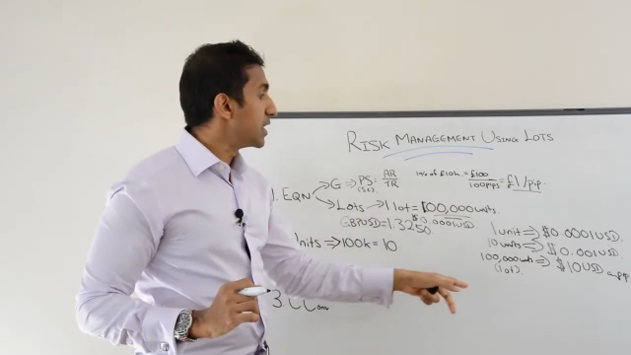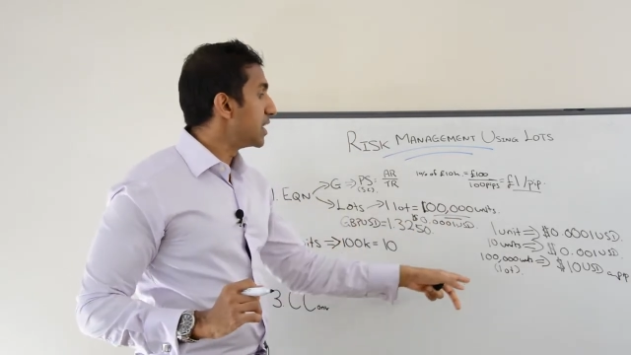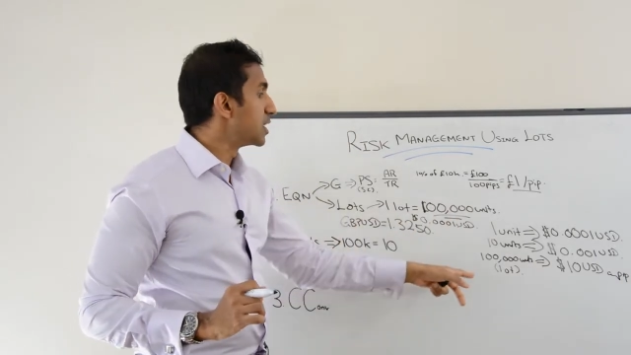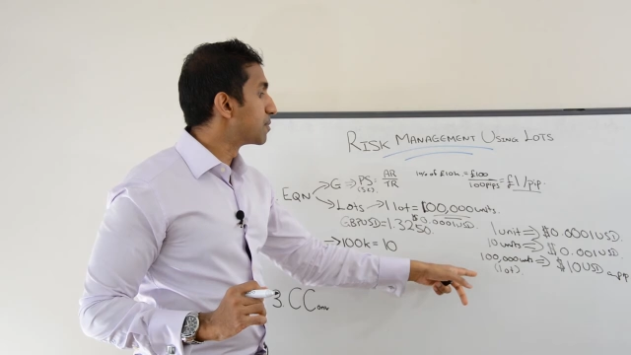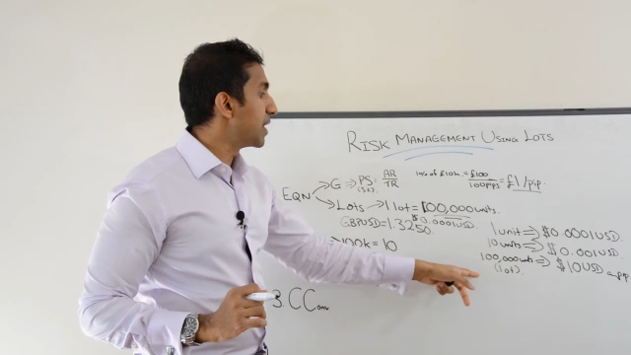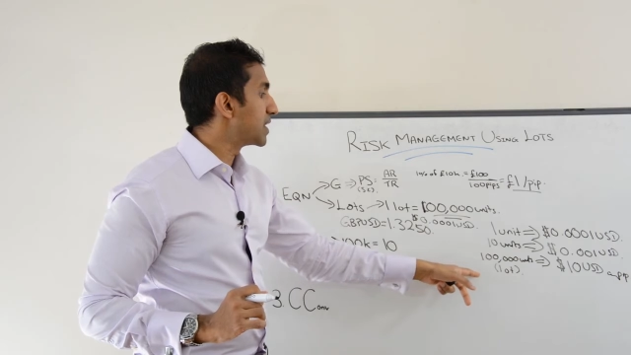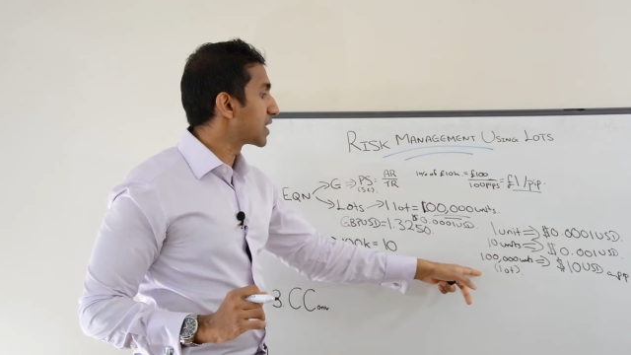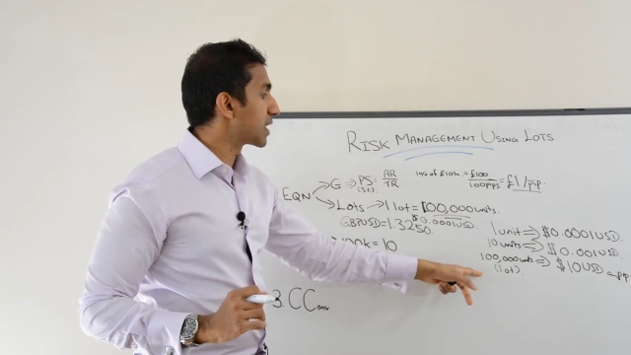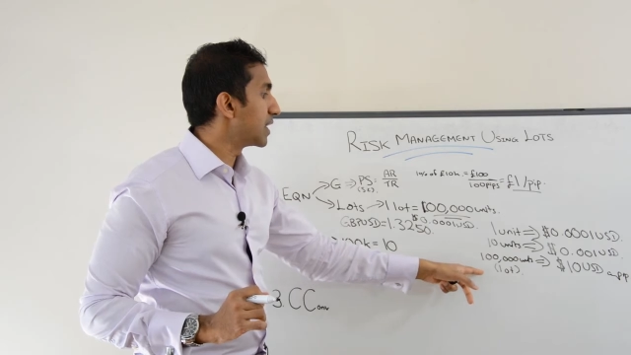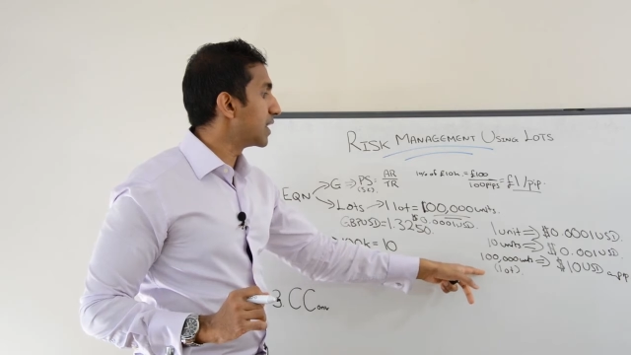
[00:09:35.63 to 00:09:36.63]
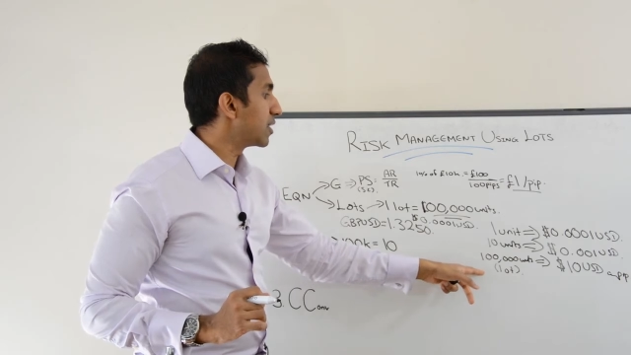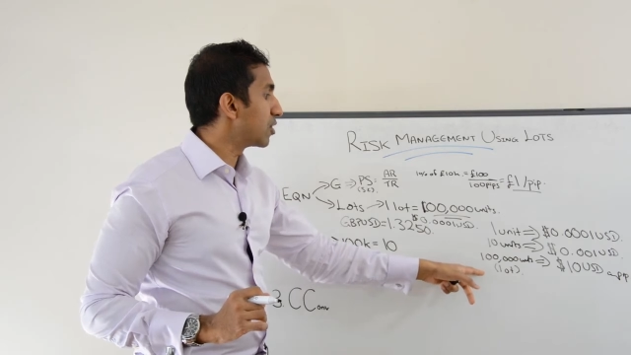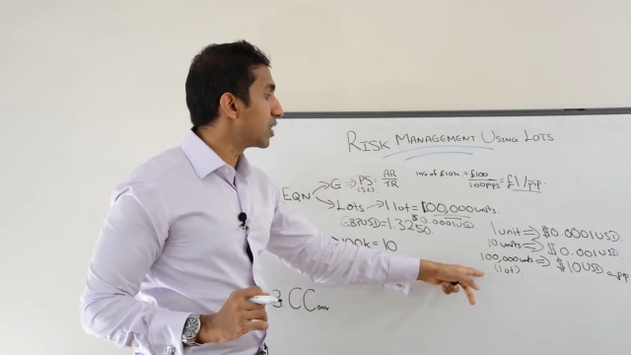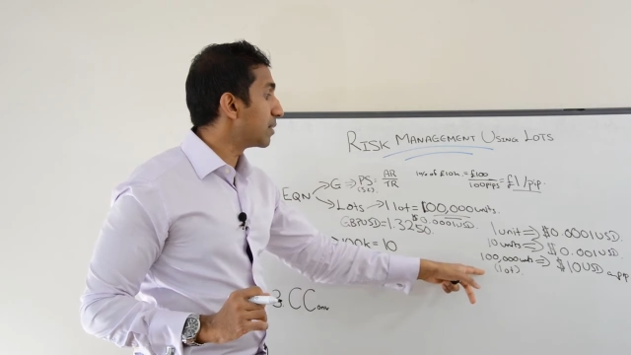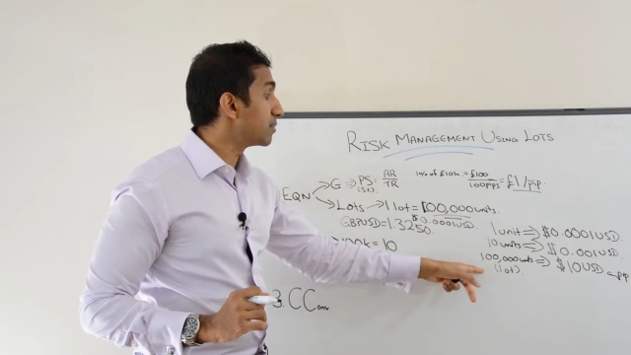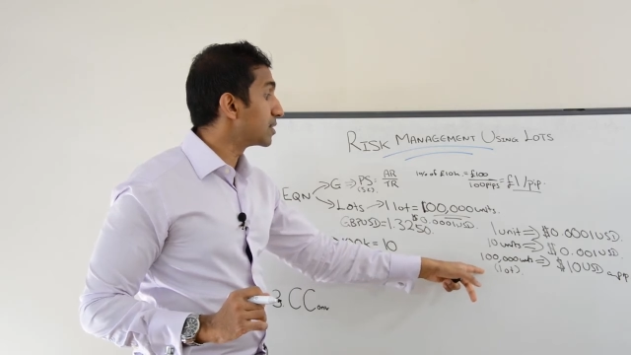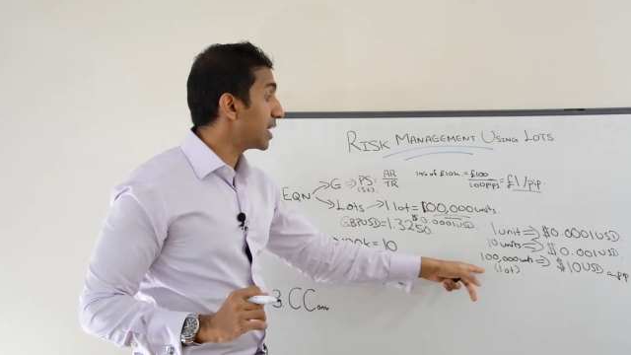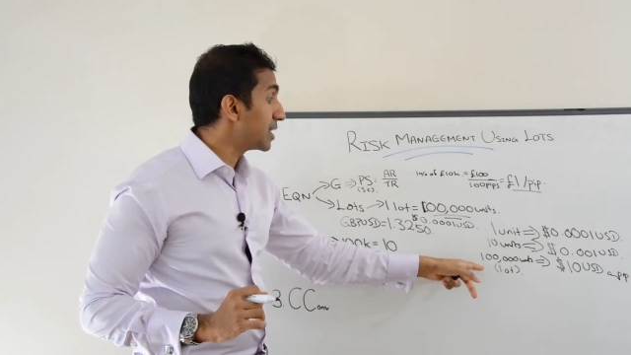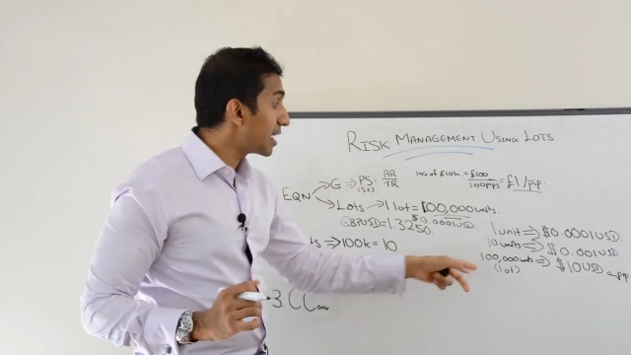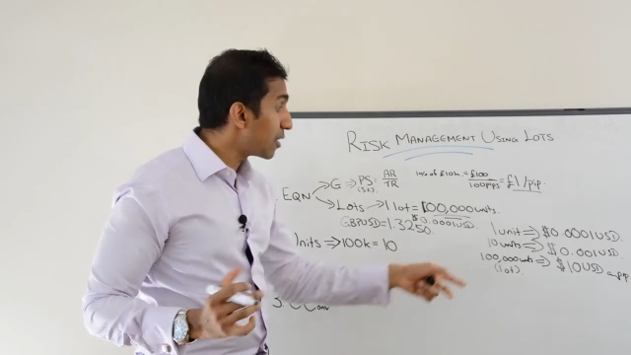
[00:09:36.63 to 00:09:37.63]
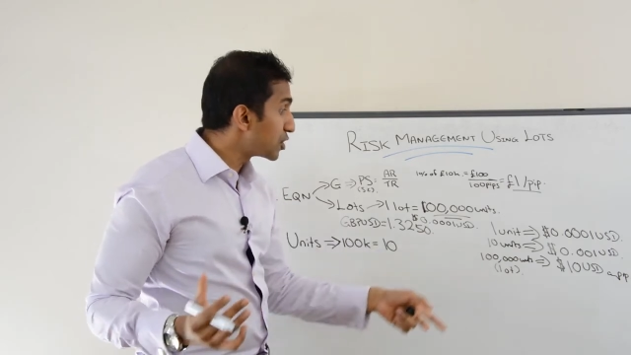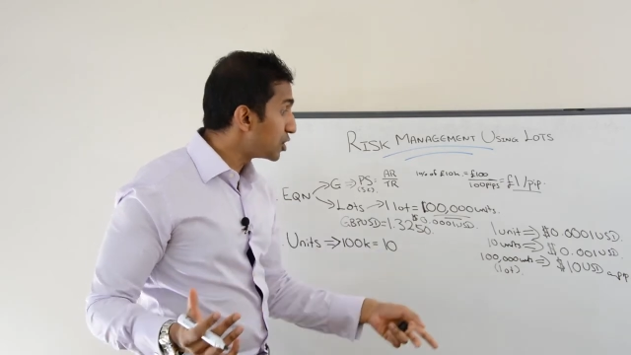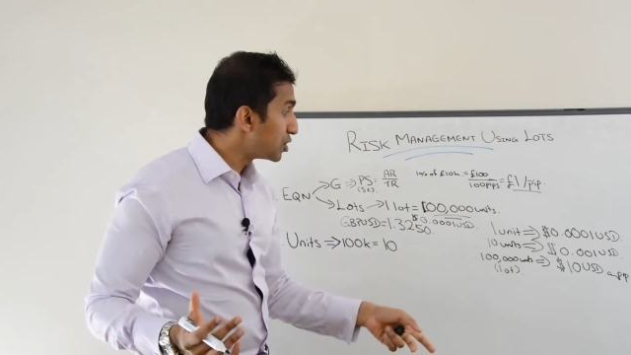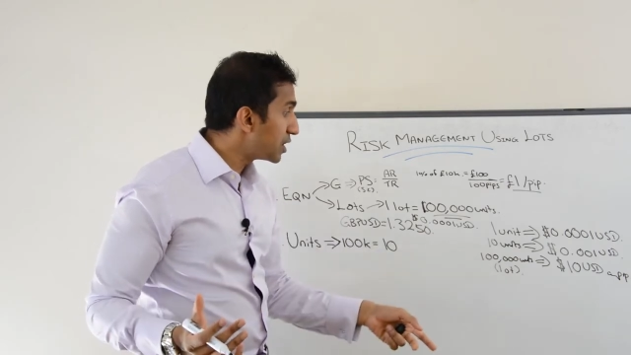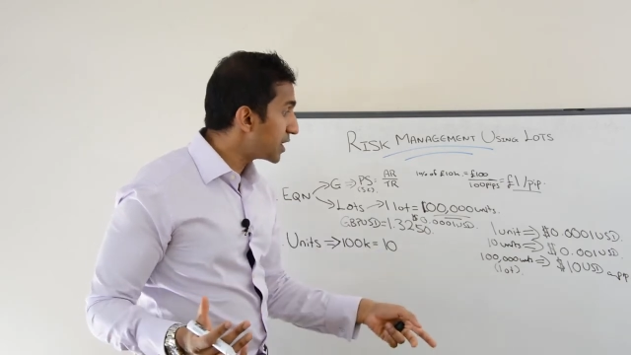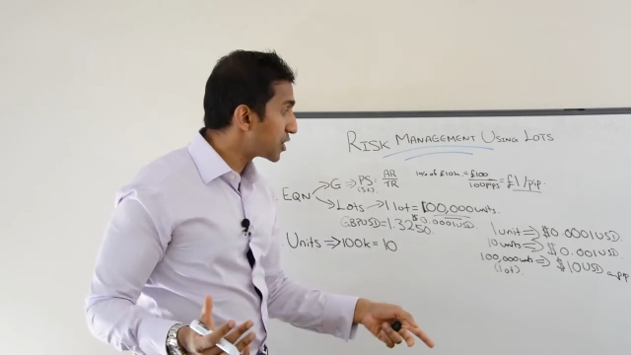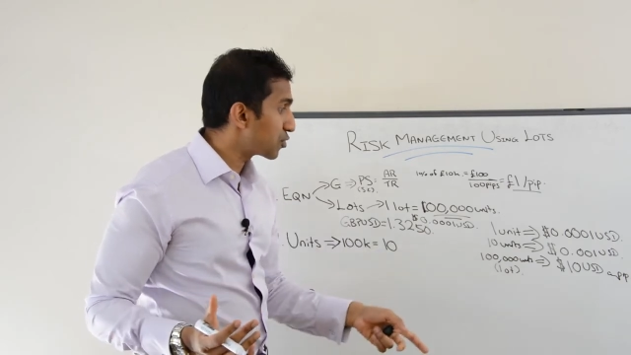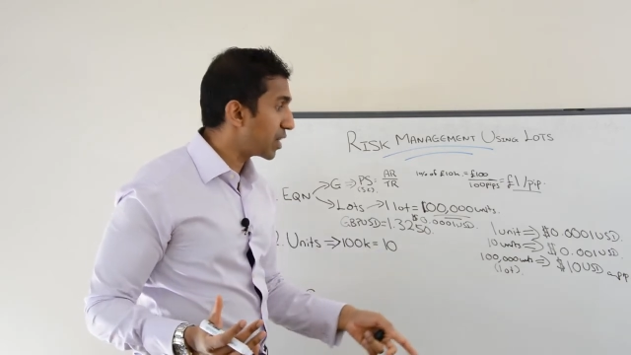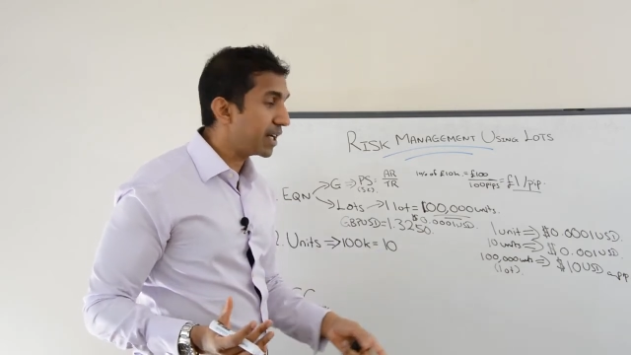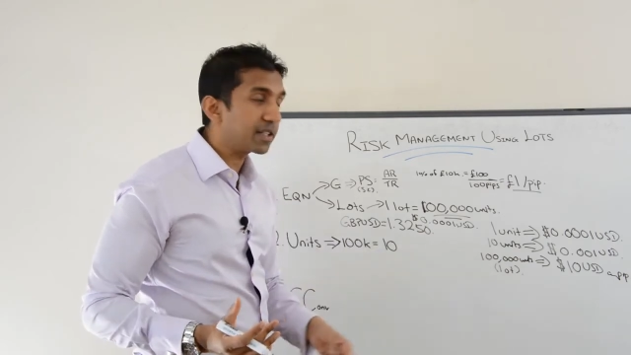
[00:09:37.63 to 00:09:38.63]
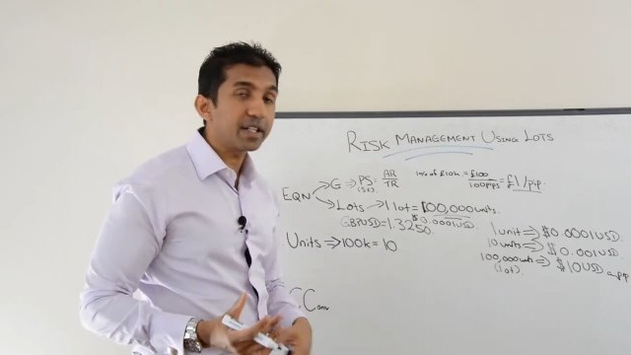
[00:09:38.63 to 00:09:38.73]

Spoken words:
is basically 10,000 units, right?